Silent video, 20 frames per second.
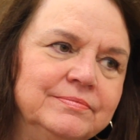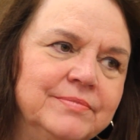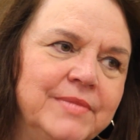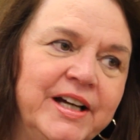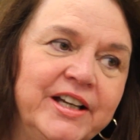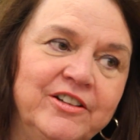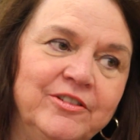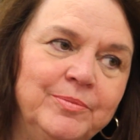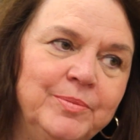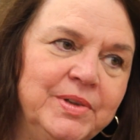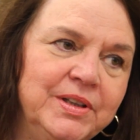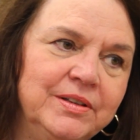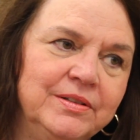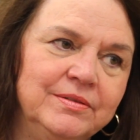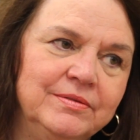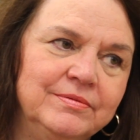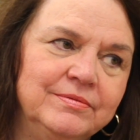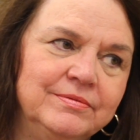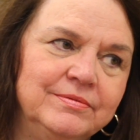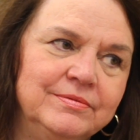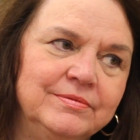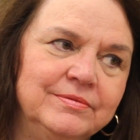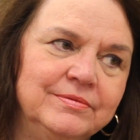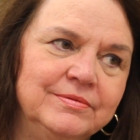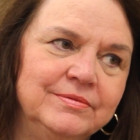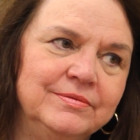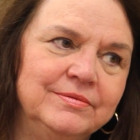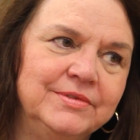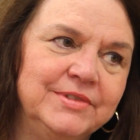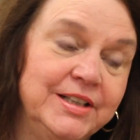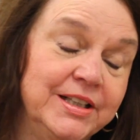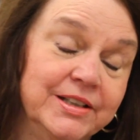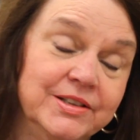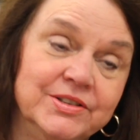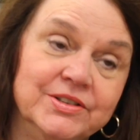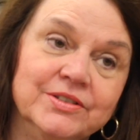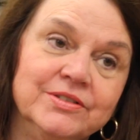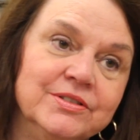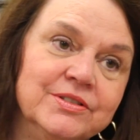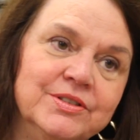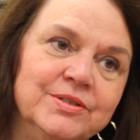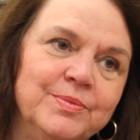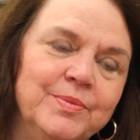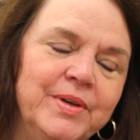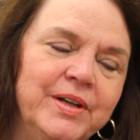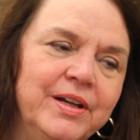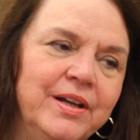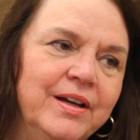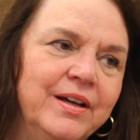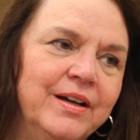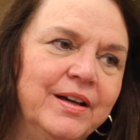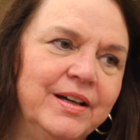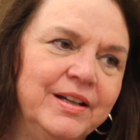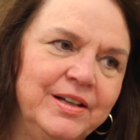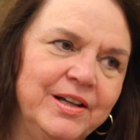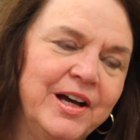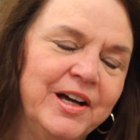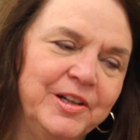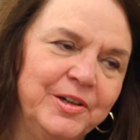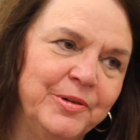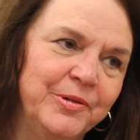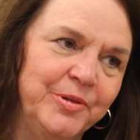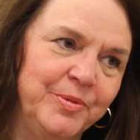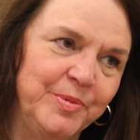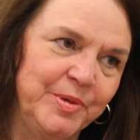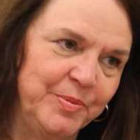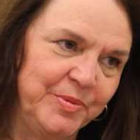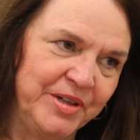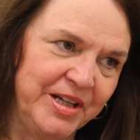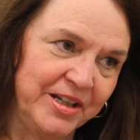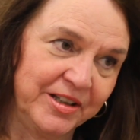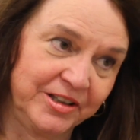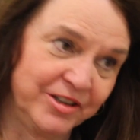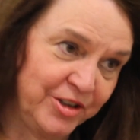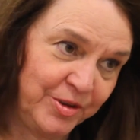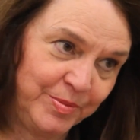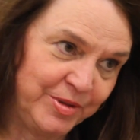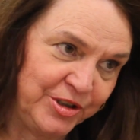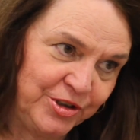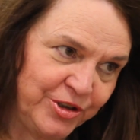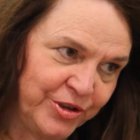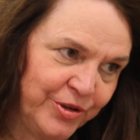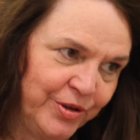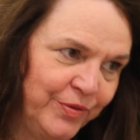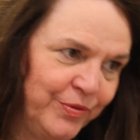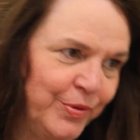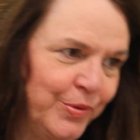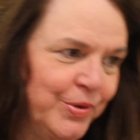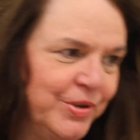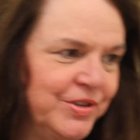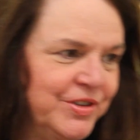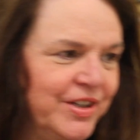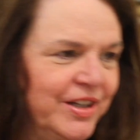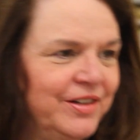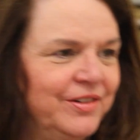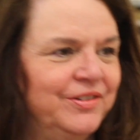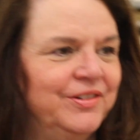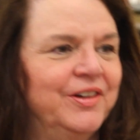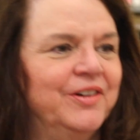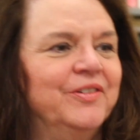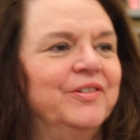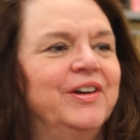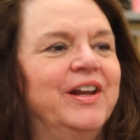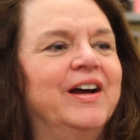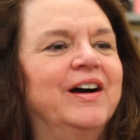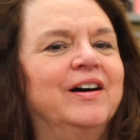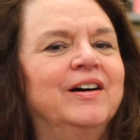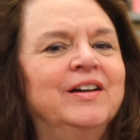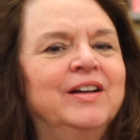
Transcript: Might have been Nixon's, but I don't remember now. Could have been Gerald Ford's, I don't know now.